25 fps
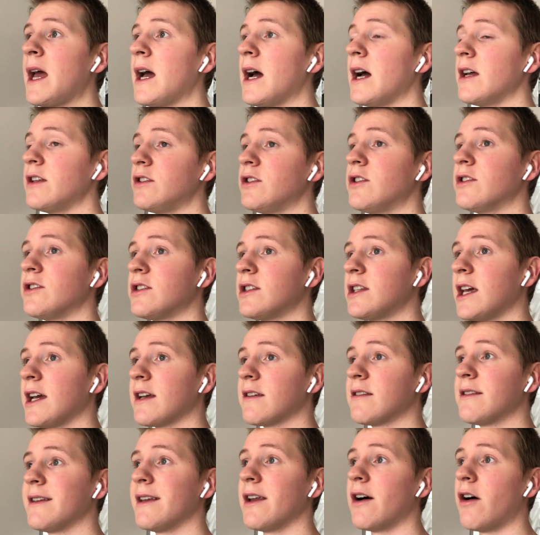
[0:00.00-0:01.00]
I just
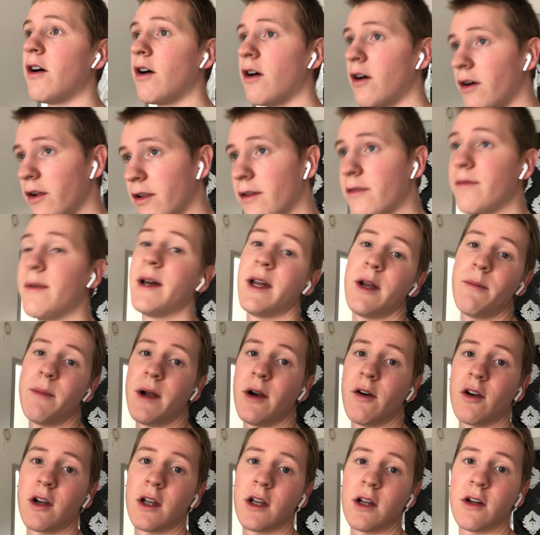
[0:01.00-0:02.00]
texted all of my
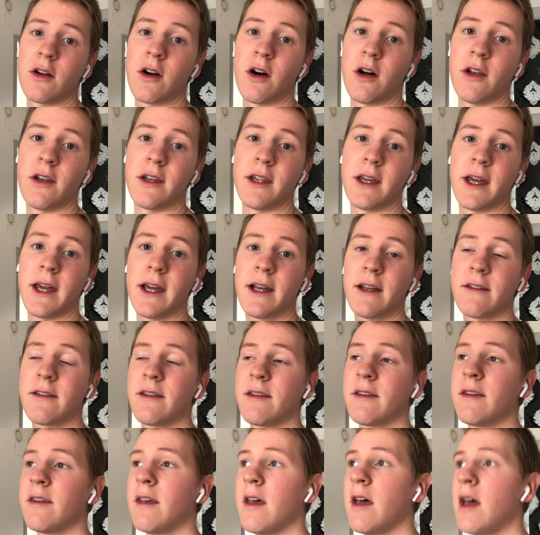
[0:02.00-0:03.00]
American
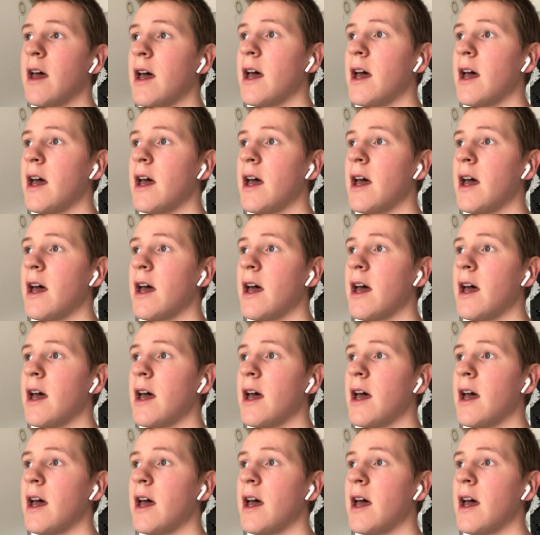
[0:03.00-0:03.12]
contacts